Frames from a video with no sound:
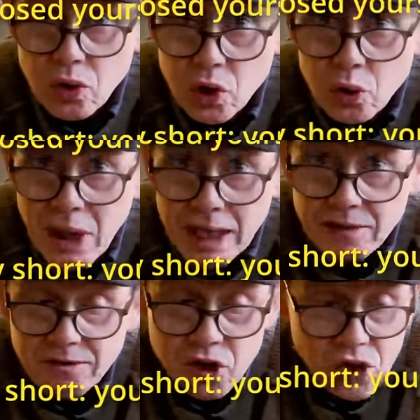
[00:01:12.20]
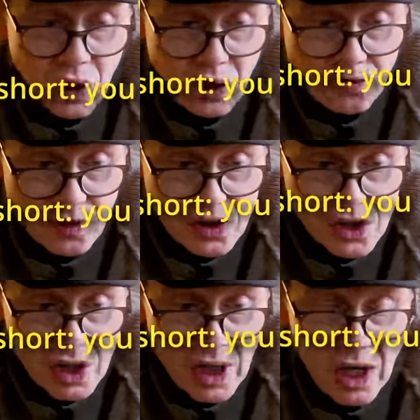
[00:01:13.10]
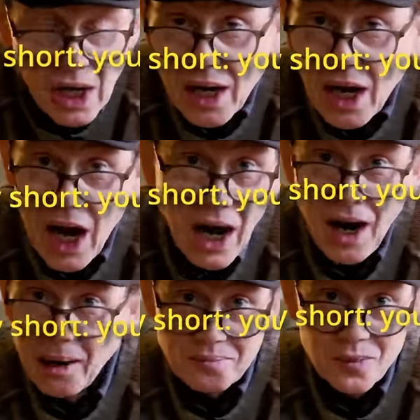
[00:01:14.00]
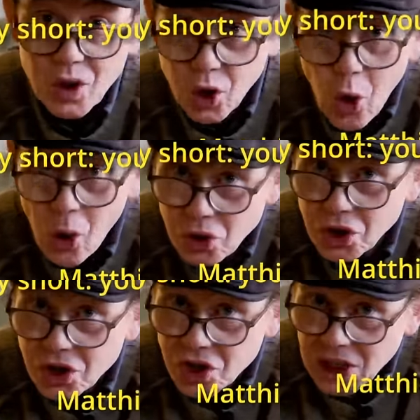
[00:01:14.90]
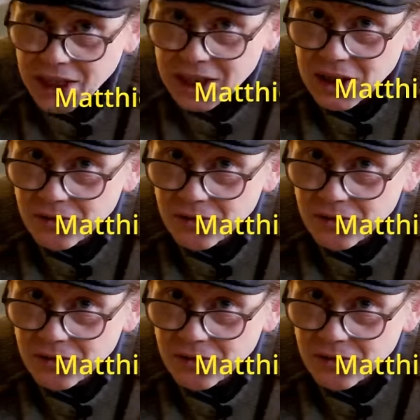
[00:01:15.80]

do many photographers. Cautiously,